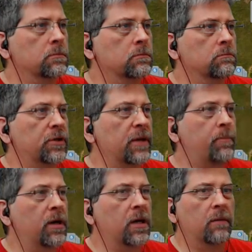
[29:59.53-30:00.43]
But they
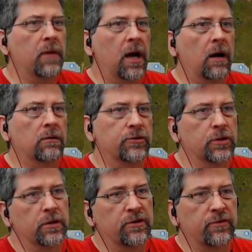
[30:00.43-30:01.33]
button up now,
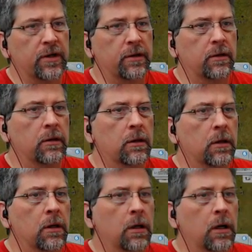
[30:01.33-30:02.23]
so that's fine.
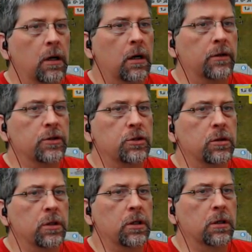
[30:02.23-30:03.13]
This unit
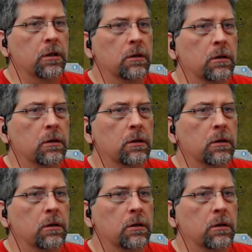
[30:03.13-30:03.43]
here.